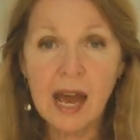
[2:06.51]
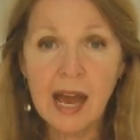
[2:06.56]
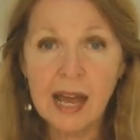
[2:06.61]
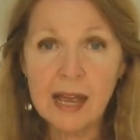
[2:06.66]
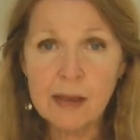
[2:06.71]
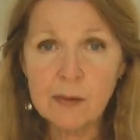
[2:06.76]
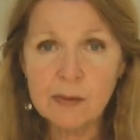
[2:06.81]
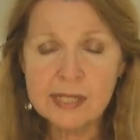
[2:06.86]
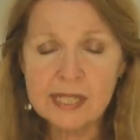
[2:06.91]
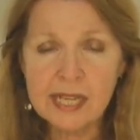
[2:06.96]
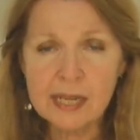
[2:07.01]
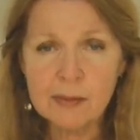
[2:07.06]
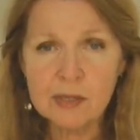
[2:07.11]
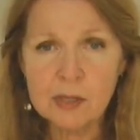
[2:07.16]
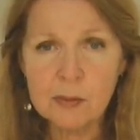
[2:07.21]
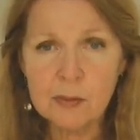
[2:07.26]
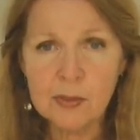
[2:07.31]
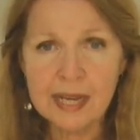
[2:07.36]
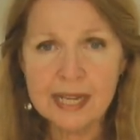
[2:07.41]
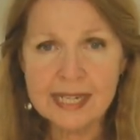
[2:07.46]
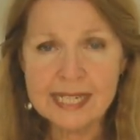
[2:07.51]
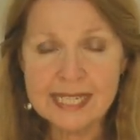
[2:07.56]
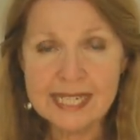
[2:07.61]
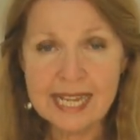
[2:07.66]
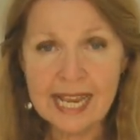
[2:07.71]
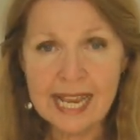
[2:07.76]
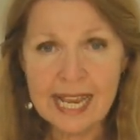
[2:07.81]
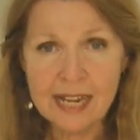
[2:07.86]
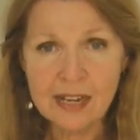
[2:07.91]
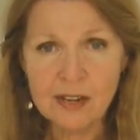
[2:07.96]
I was able to buy
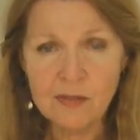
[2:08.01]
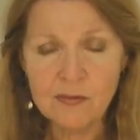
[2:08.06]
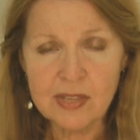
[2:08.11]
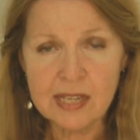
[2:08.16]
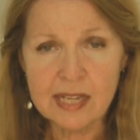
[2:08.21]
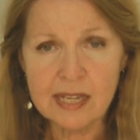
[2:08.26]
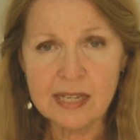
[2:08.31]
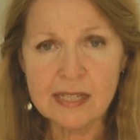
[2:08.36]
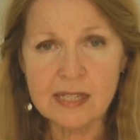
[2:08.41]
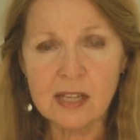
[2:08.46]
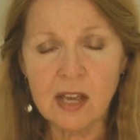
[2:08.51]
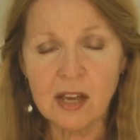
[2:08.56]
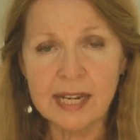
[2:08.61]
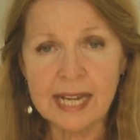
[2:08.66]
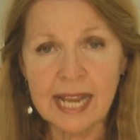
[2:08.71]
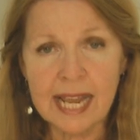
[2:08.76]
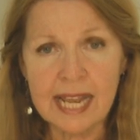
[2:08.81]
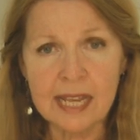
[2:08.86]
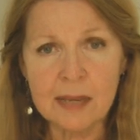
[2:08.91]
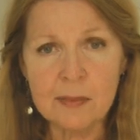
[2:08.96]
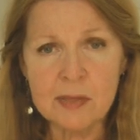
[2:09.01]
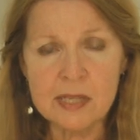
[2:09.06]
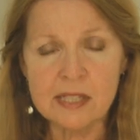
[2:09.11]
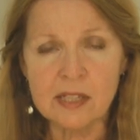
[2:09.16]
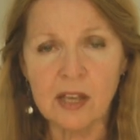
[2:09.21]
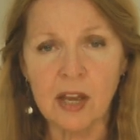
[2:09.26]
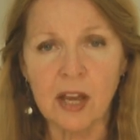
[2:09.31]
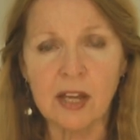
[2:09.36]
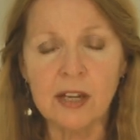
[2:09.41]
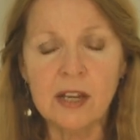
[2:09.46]
10 of these on
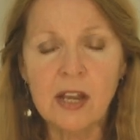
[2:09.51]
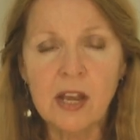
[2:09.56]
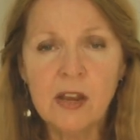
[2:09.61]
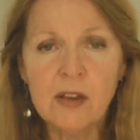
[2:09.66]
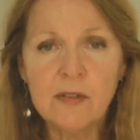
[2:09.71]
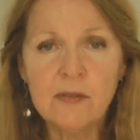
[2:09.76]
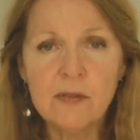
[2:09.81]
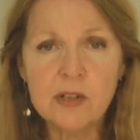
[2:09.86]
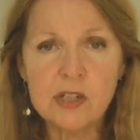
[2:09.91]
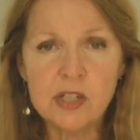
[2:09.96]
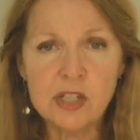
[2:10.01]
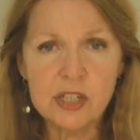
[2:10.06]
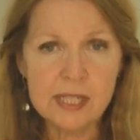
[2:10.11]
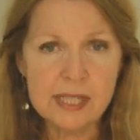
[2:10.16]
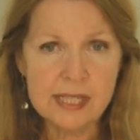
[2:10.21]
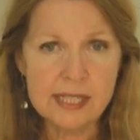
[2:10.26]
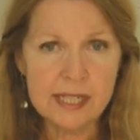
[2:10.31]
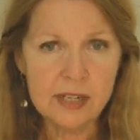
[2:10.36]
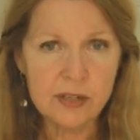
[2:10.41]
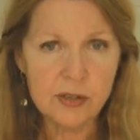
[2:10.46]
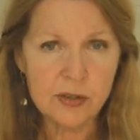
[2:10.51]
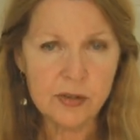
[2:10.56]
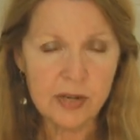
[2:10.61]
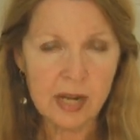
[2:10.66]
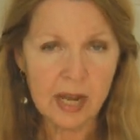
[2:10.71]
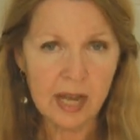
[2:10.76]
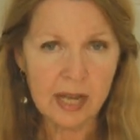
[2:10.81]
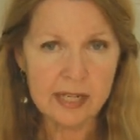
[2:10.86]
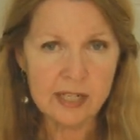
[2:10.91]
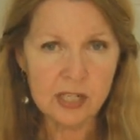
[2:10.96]
Amazon for just under
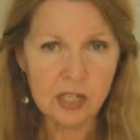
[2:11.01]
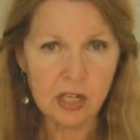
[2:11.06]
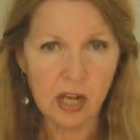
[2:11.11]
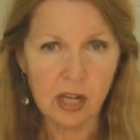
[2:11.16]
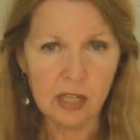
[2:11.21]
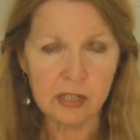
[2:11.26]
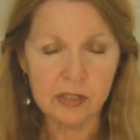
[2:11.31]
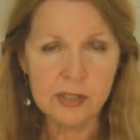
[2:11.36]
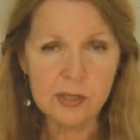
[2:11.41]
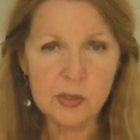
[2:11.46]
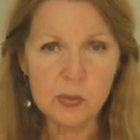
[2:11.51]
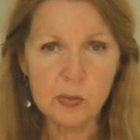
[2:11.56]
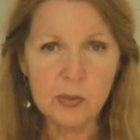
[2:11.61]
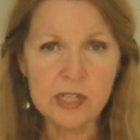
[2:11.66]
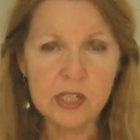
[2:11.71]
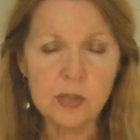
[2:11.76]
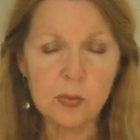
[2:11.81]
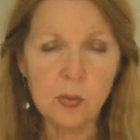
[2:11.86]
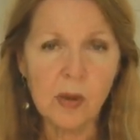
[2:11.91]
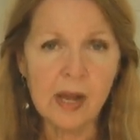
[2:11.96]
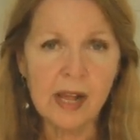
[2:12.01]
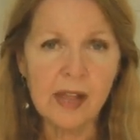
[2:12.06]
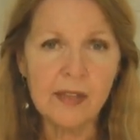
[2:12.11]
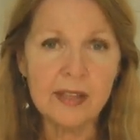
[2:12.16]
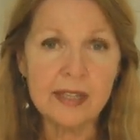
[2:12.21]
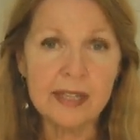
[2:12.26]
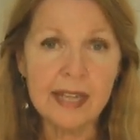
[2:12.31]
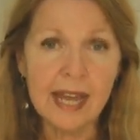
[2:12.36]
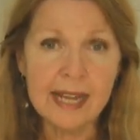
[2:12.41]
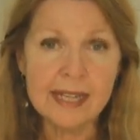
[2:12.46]
$9, which
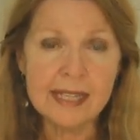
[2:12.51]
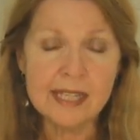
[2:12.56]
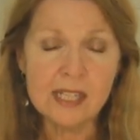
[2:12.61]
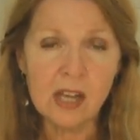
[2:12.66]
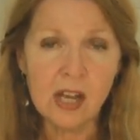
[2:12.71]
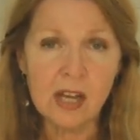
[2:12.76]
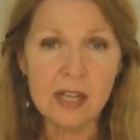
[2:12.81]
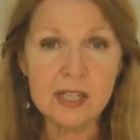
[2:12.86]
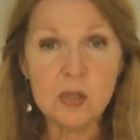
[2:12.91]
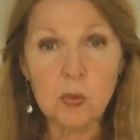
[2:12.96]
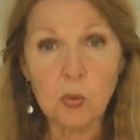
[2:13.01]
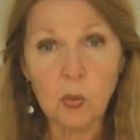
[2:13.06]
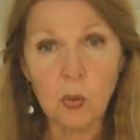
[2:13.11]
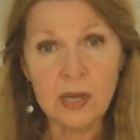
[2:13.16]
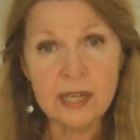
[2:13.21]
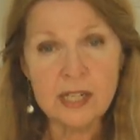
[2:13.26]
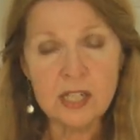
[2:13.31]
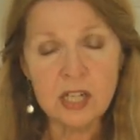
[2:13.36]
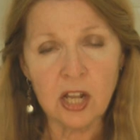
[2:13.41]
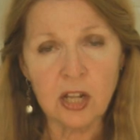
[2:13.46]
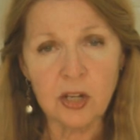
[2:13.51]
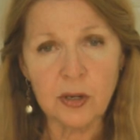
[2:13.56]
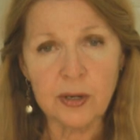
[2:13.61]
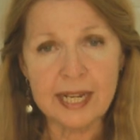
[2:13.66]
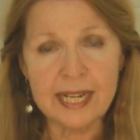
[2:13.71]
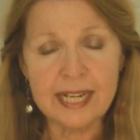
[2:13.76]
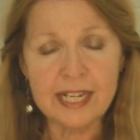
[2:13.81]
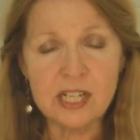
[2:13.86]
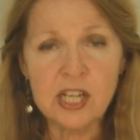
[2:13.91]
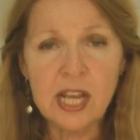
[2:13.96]
while the lights cost
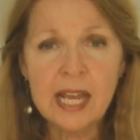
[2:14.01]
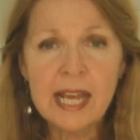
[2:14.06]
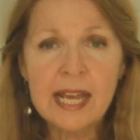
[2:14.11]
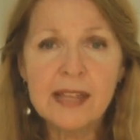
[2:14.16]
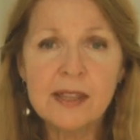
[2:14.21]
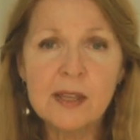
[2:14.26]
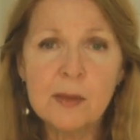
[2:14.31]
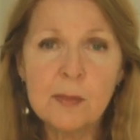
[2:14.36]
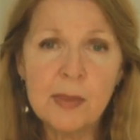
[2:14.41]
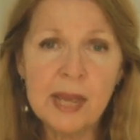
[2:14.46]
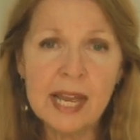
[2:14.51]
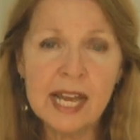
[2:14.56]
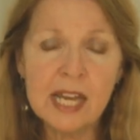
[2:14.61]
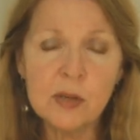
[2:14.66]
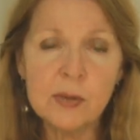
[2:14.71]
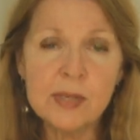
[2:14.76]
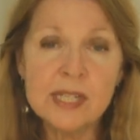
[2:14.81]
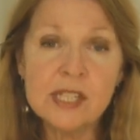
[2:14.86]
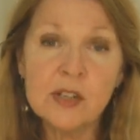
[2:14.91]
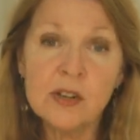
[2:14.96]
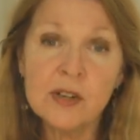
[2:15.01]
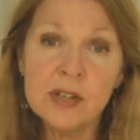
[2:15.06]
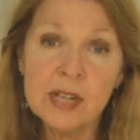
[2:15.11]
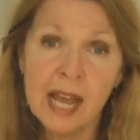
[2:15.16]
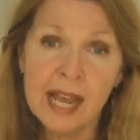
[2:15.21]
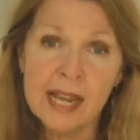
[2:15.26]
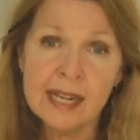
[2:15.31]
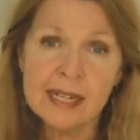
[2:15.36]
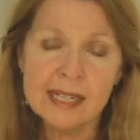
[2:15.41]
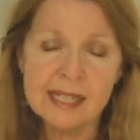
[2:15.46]
$1 each, the batteries
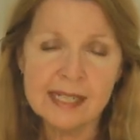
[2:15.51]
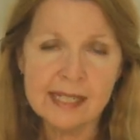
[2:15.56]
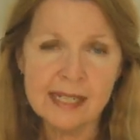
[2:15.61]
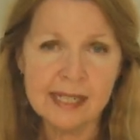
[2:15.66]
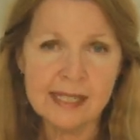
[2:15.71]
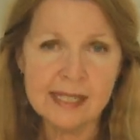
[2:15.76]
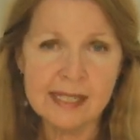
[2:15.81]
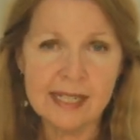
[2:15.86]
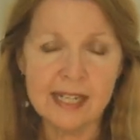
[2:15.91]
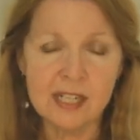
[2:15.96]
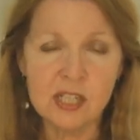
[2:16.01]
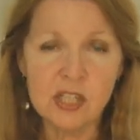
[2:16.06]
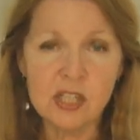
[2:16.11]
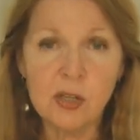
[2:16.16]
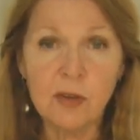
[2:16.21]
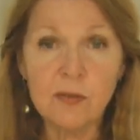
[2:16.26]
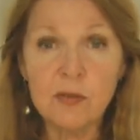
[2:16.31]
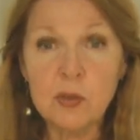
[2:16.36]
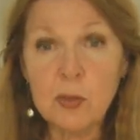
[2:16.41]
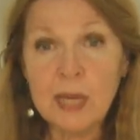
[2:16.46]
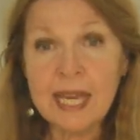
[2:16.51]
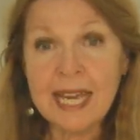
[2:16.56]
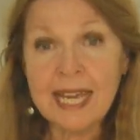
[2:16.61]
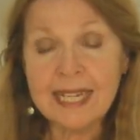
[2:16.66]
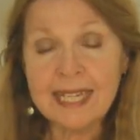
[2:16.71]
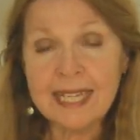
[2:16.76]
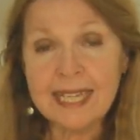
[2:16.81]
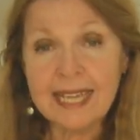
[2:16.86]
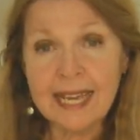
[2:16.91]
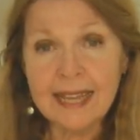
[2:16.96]
are 90 cents each. So if you
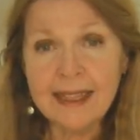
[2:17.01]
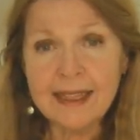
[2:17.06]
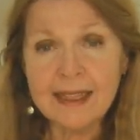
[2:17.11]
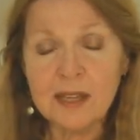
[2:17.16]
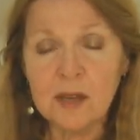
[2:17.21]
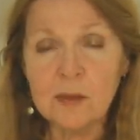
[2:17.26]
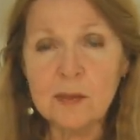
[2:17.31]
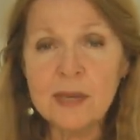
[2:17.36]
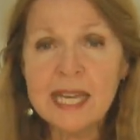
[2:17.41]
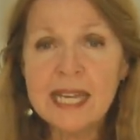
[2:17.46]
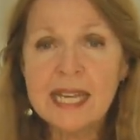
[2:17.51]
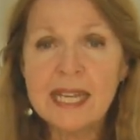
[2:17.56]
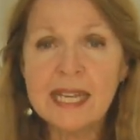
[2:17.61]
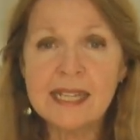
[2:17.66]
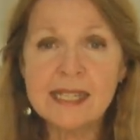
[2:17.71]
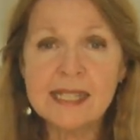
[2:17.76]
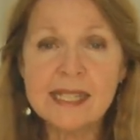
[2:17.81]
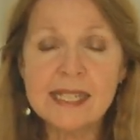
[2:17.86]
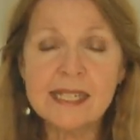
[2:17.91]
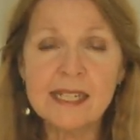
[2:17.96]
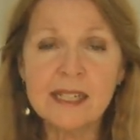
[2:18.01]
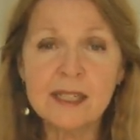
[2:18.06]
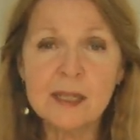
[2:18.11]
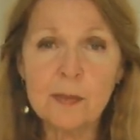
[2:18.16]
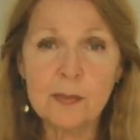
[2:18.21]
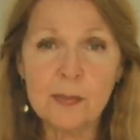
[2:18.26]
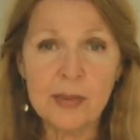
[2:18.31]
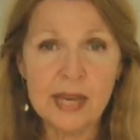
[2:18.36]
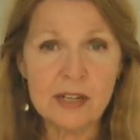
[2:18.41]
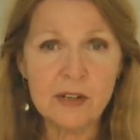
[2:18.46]
can't get them, it's
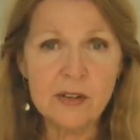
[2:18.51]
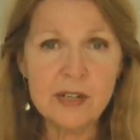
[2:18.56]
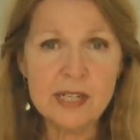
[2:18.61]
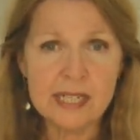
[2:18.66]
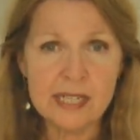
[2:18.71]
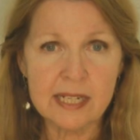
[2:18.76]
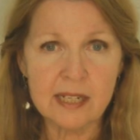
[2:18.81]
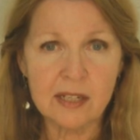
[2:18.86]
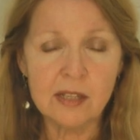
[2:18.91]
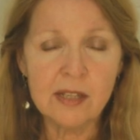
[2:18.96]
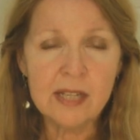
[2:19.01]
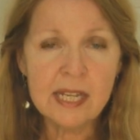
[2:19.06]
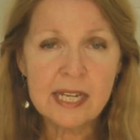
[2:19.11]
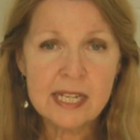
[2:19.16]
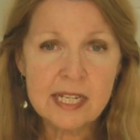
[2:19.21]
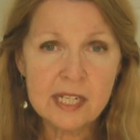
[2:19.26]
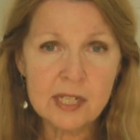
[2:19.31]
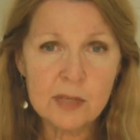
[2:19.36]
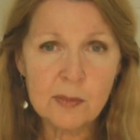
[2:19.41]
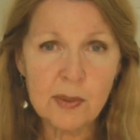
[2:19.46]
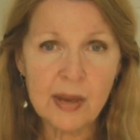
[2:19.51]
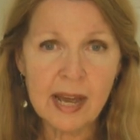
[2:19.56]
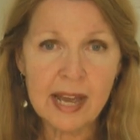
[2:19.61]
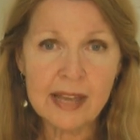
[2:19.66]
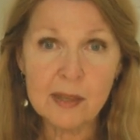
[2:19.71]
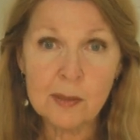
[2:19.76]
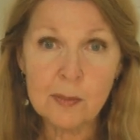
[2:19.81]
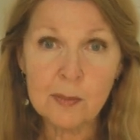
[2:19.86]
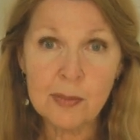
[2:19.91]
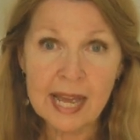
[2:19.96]
still a better deal to
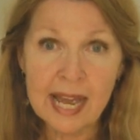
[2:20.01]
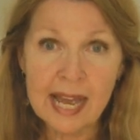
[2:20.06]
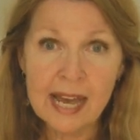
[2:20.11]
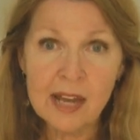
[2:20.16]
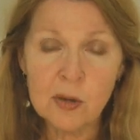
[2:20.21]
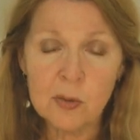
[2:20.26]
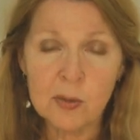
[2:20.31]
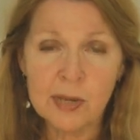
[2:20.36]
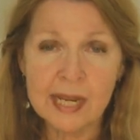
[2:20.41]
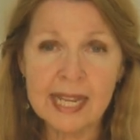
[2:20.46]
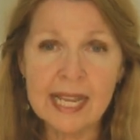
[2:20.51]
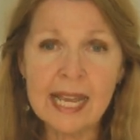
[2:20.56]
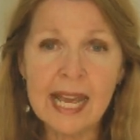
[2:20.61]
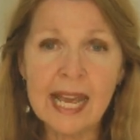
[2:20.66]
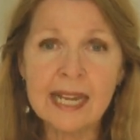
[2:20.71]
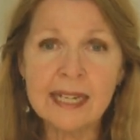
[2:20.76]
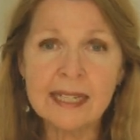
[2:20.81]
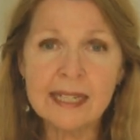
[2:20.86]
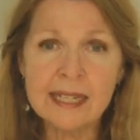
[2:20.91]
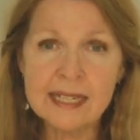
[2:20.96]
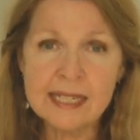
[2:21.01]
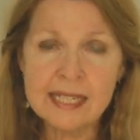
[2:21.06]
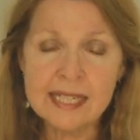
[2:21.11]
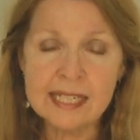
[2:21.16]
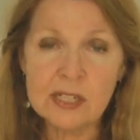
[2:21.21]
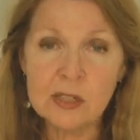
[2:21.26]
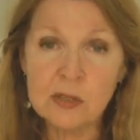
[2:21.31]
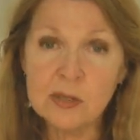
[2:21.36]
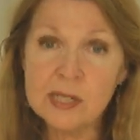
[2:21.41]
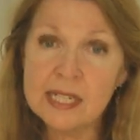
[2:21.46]
buy the battery and
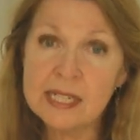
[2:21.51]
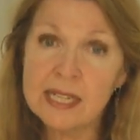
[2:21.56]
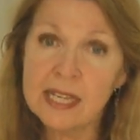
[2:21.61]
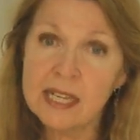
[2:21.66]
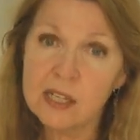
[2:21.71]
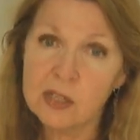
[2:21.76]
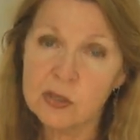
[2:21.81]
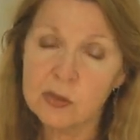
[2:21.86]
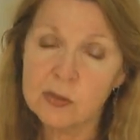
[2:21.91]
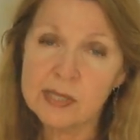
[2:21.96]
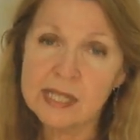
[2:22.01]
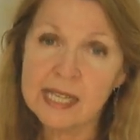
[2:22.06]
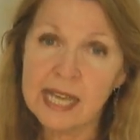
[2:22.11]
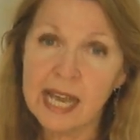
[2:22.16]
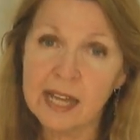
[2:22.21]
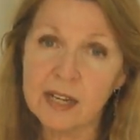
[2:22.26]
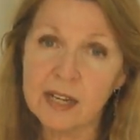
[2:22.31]
continue to get use